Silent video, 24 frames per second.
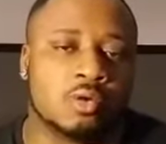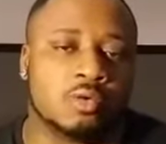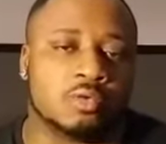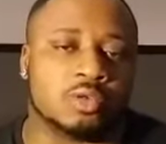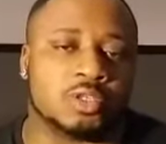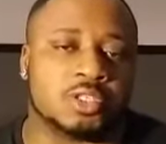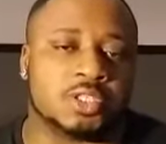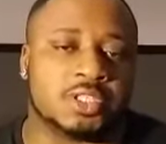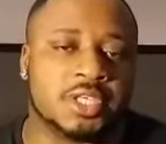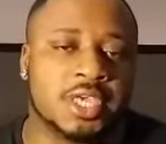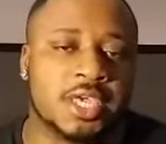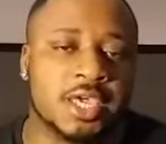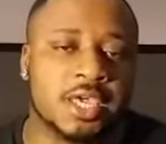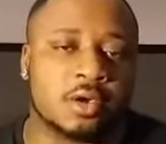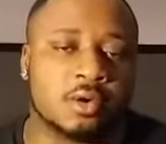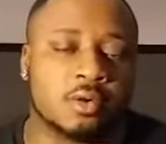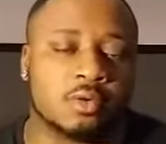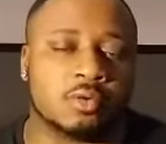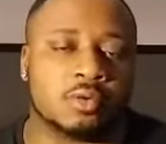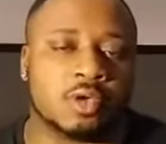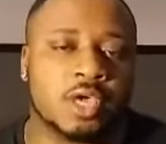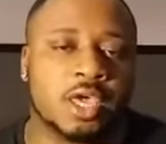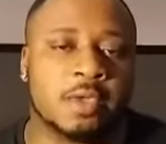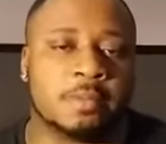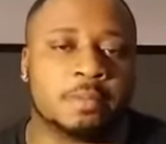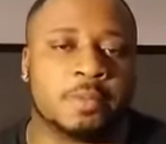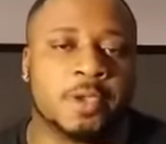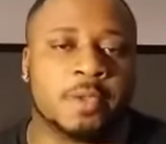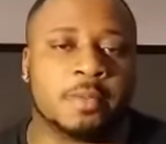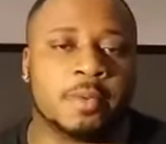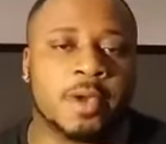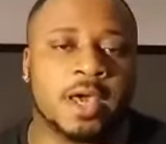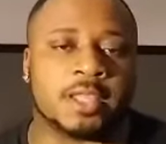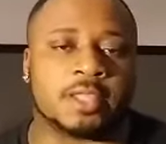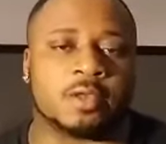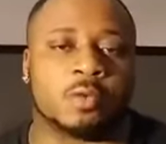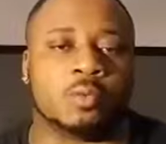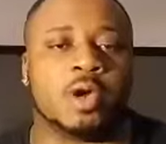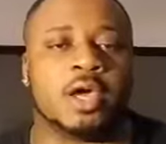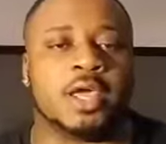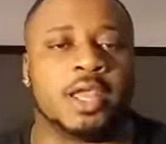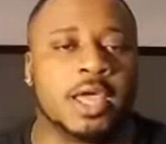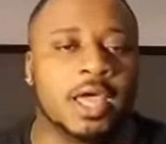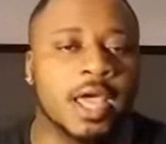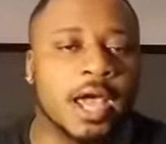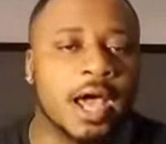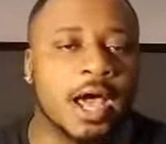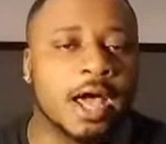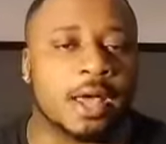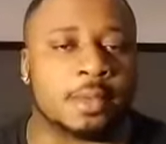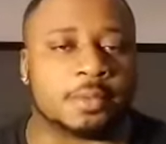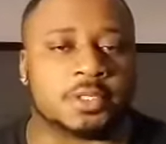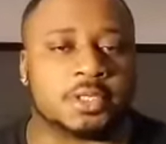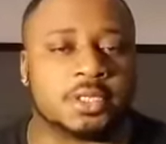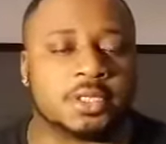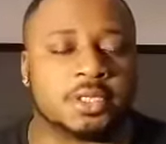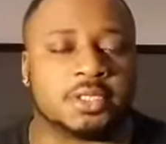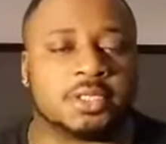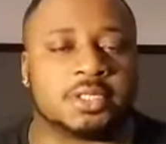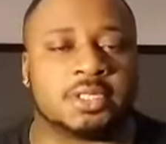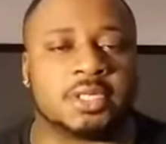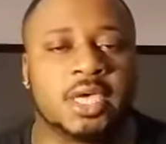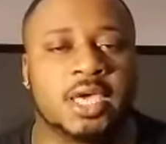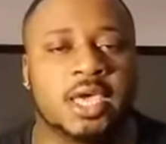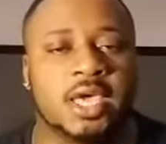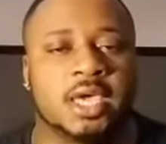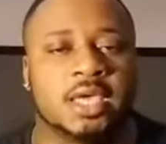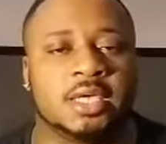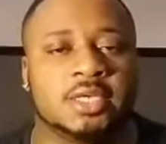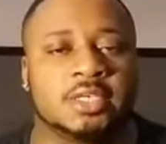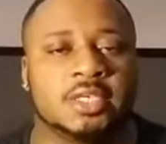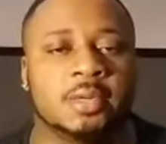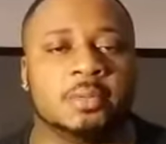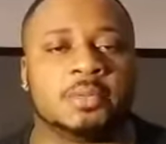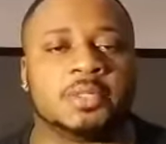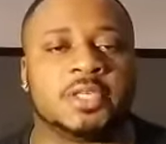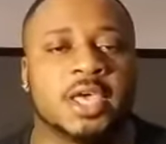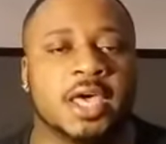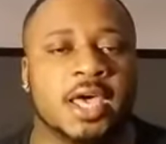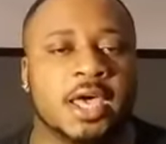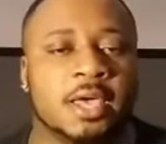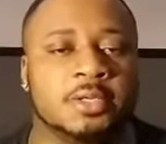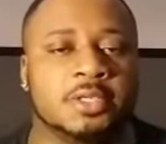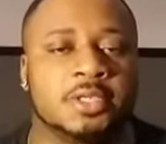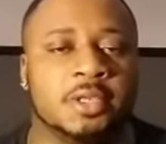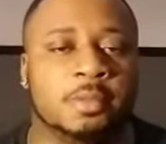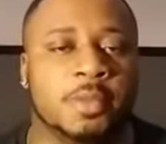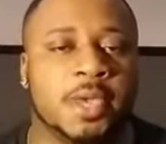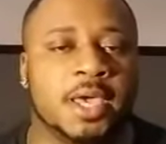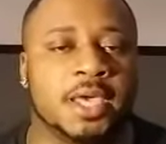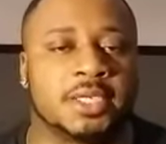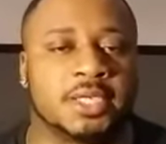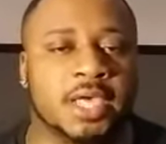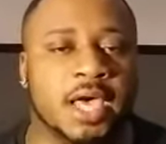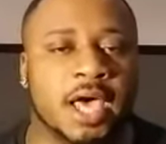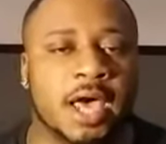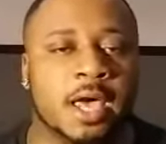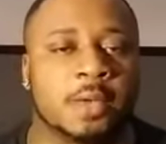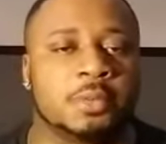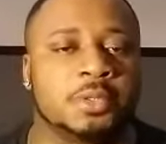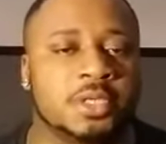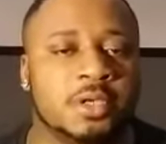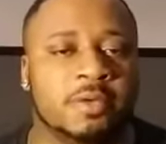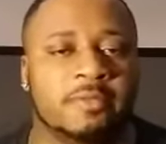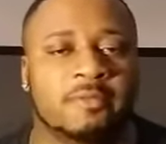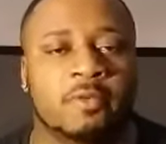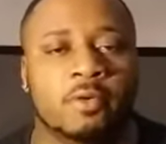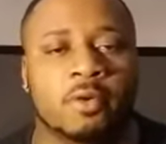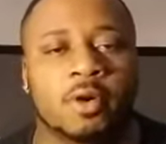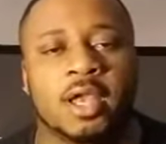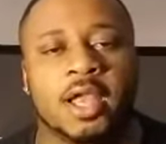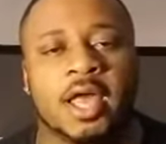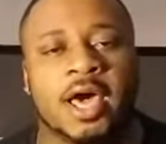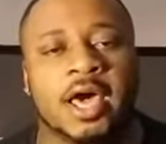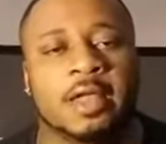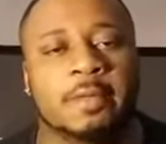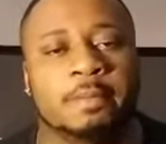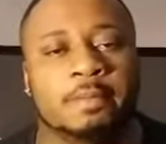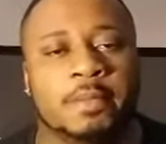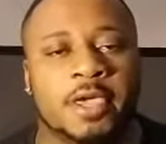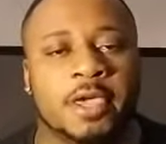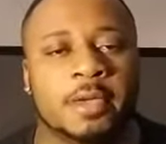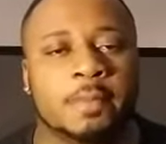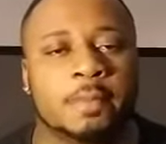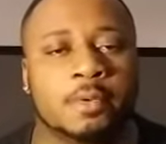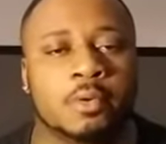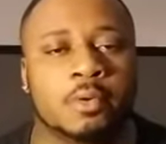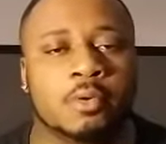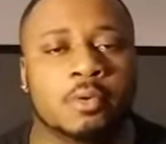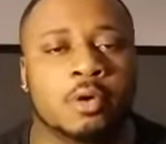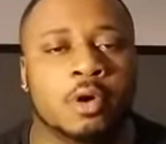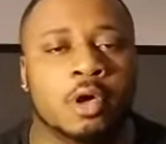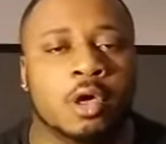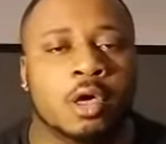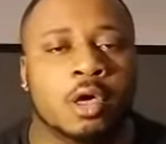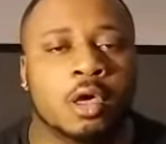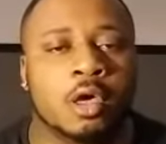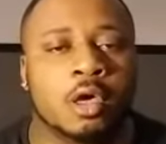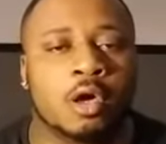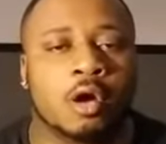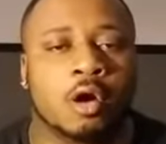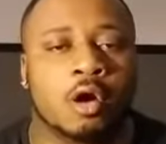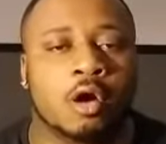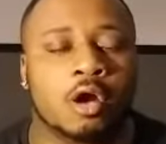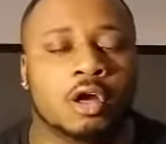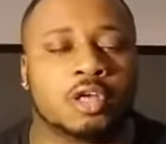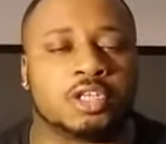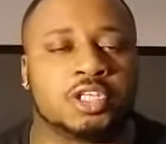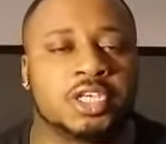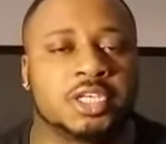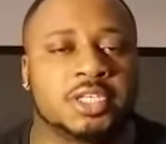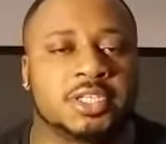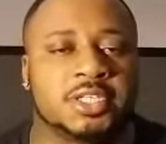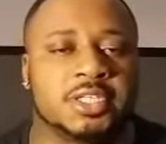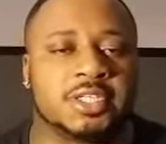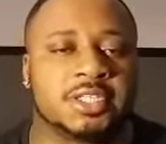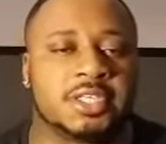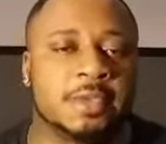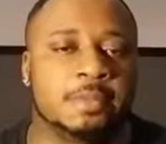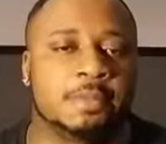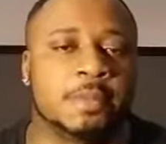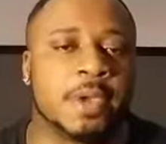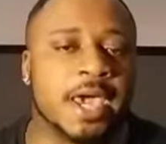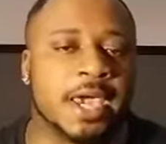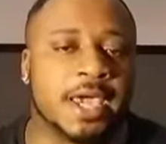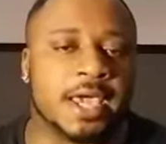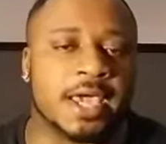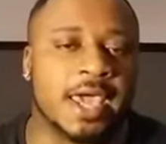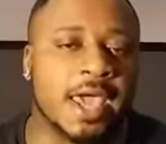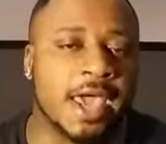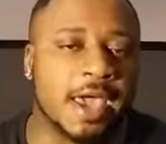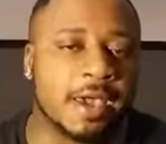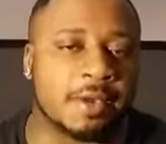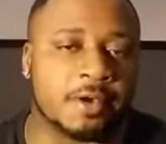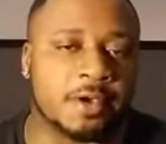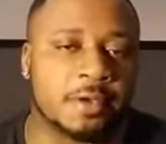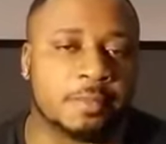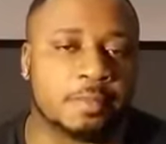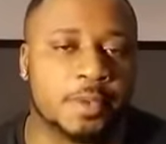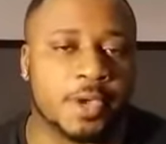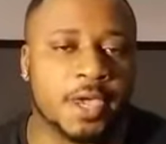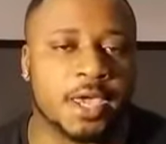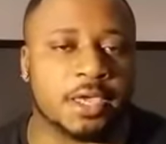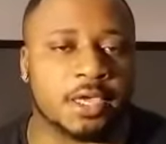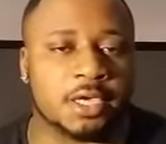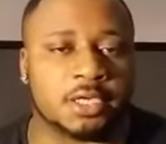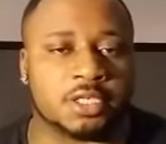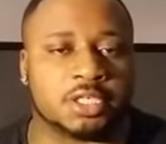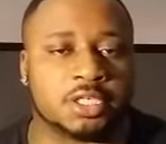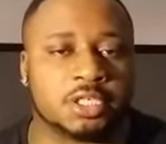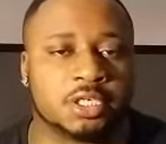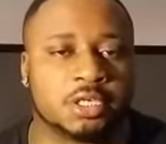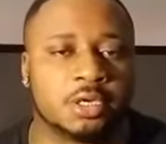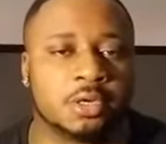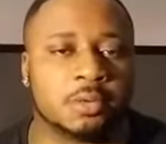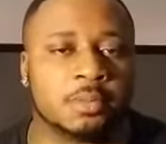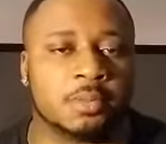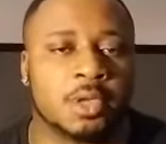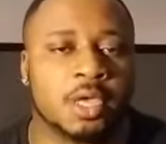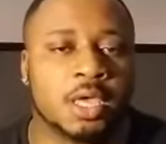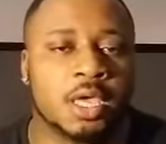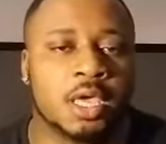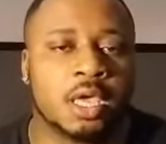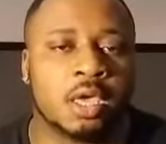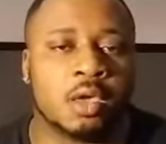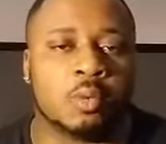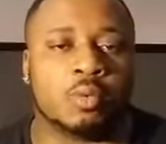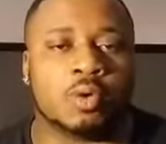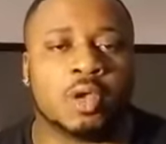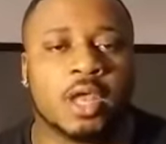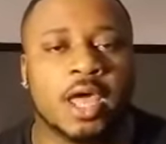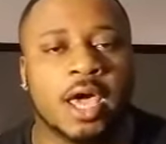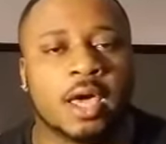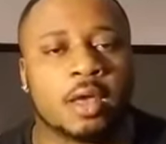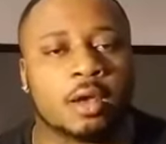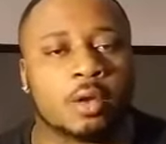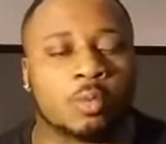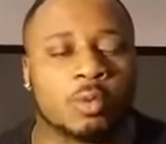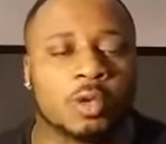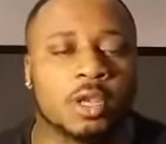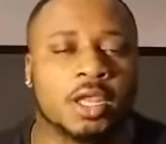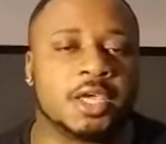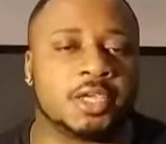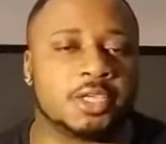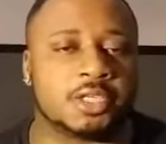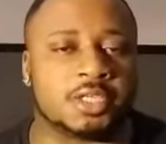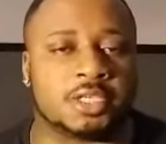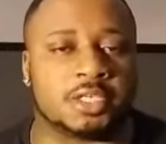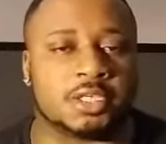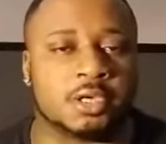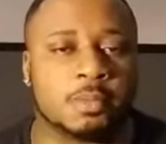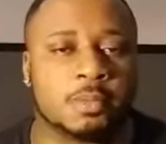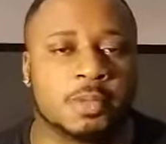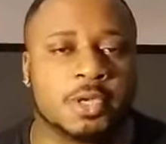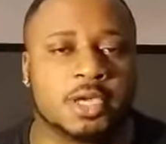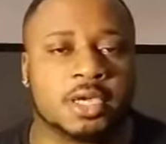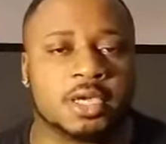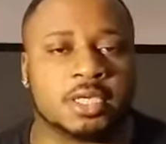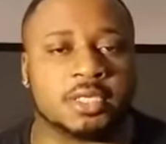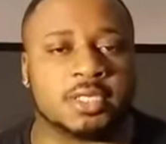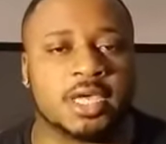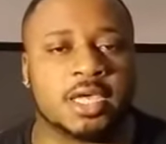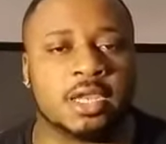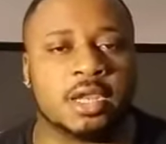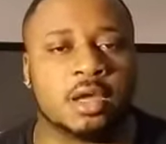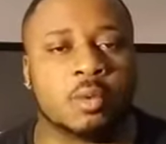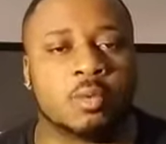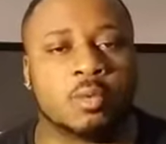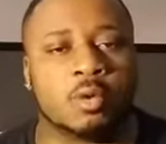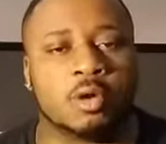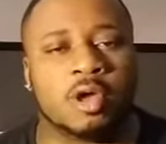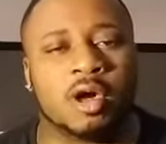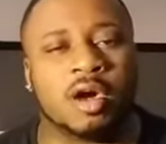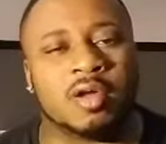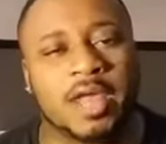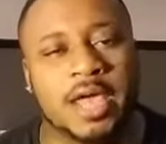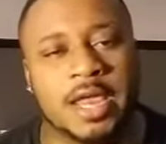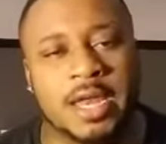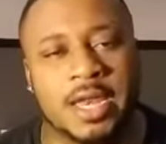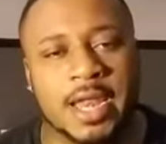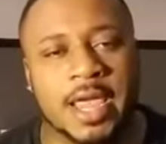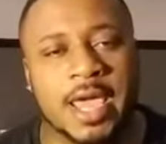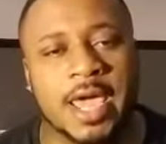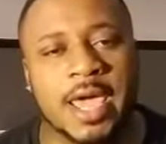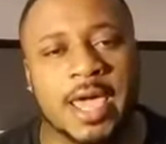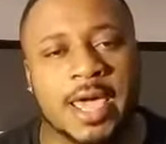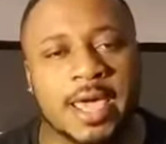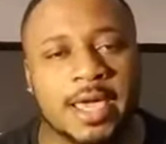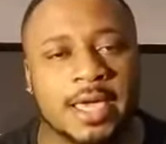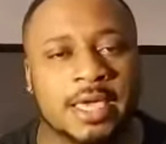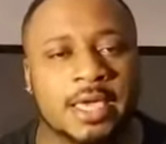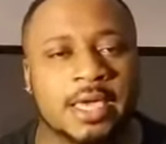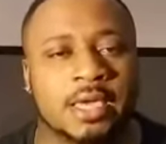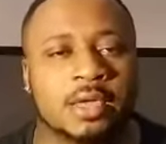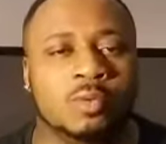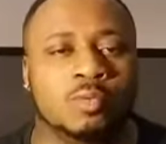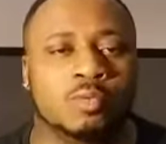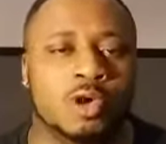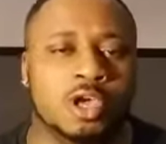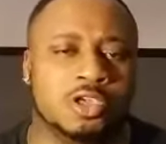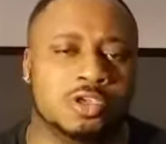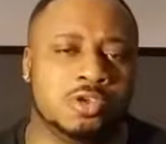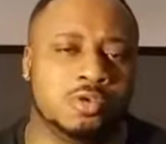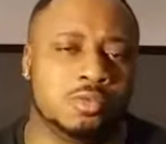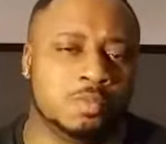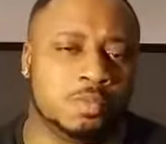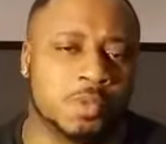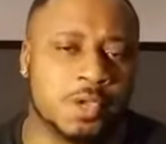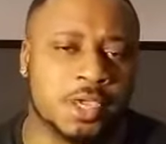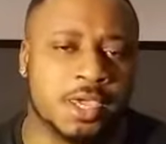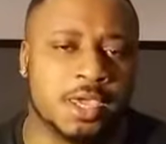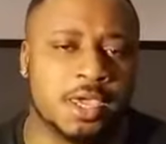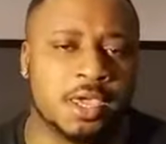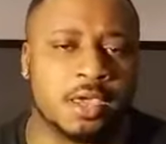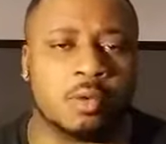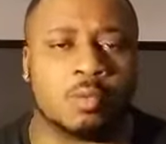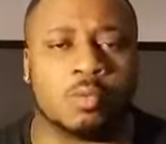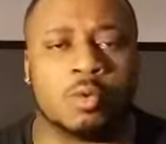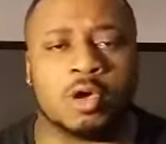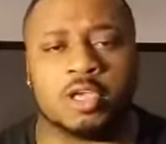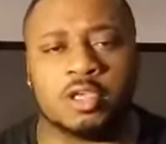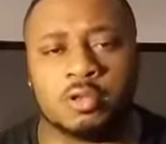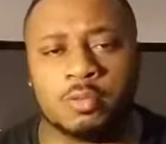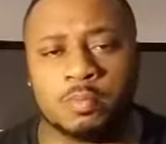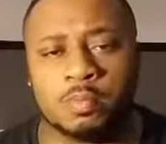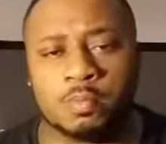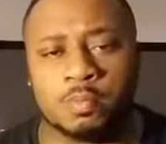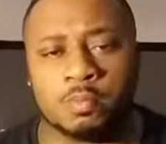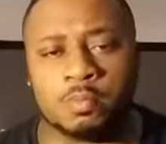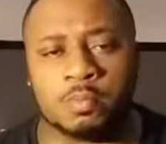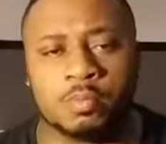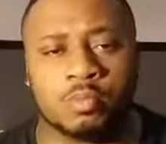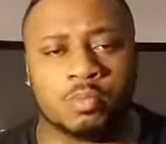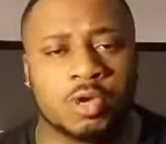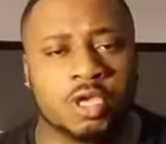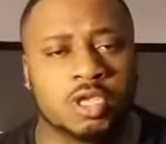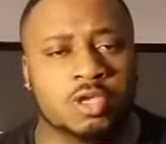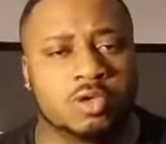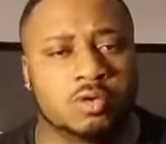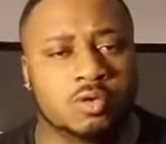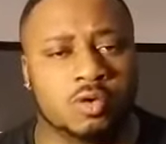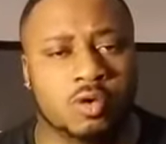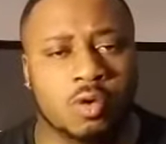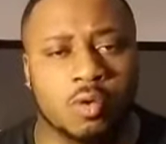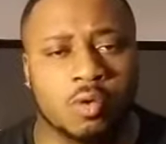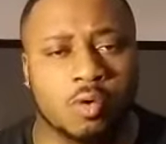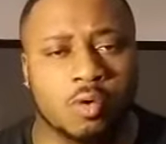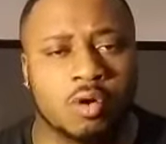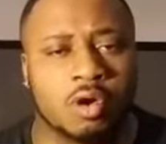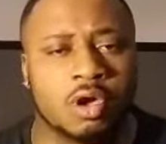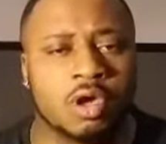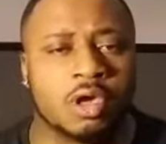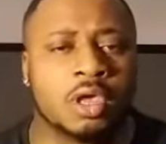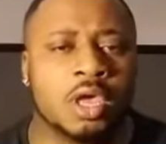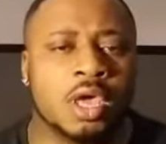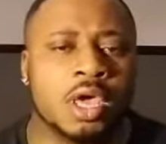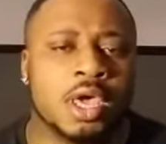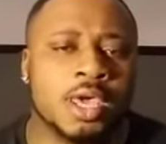single. And people have to weigh their options. And sometimes the best option for a lot of people are just to sit back and have companionship without a relationship, because they don't want all that nagging, where you been, where you going.